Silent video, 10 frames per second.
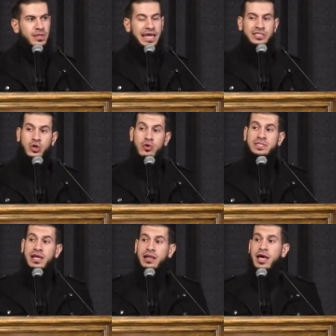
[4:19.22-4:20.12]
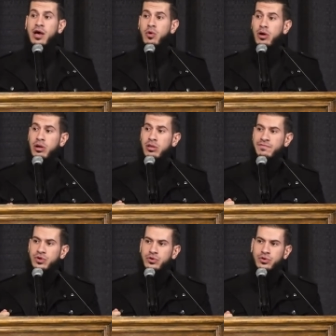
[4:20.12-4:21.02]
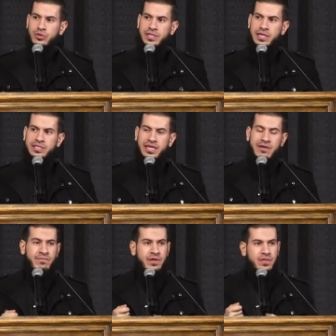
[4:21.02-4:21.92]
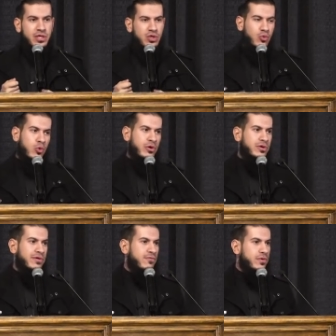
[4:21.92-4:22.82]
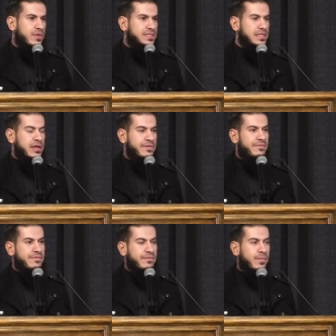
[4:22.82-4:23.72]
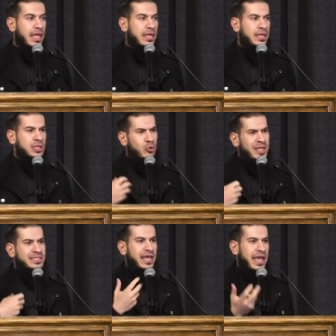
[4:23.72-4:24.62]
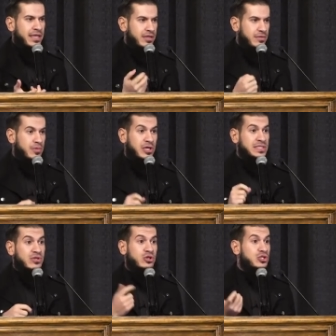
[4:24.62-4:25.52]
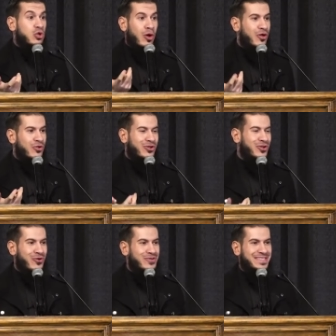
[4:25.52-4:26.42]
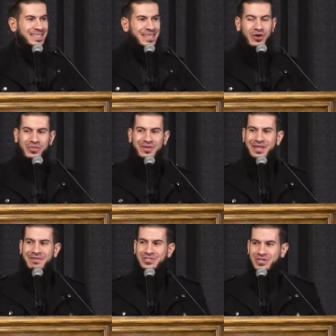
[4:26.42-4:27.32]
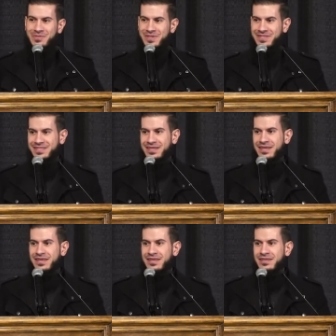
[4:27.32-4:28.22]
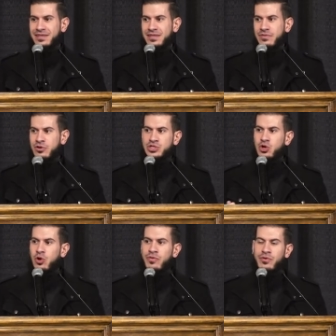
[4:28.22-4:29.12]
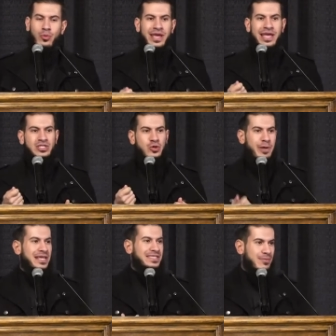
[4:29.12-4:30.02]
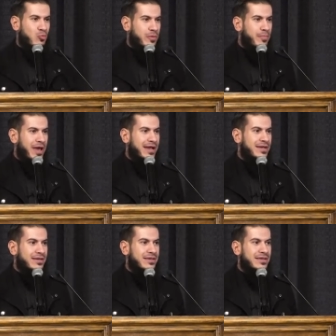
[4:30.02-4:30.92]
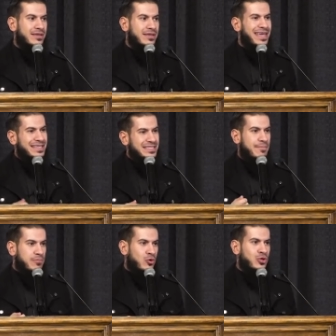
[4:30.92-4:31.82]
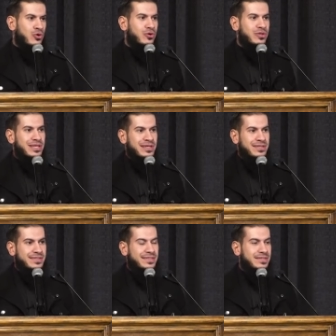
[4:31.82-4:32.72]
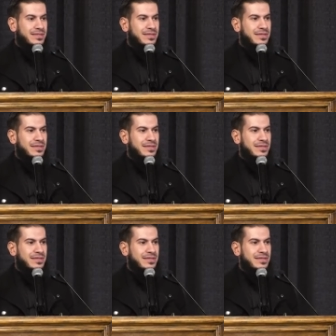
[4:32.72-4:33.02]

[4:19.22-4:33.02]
And don't allow all of your good deeds, everything you're working for in this life, to be taken, because there's no other currency on the day of judgment. There's no other way to pay someone back except through your good deeds.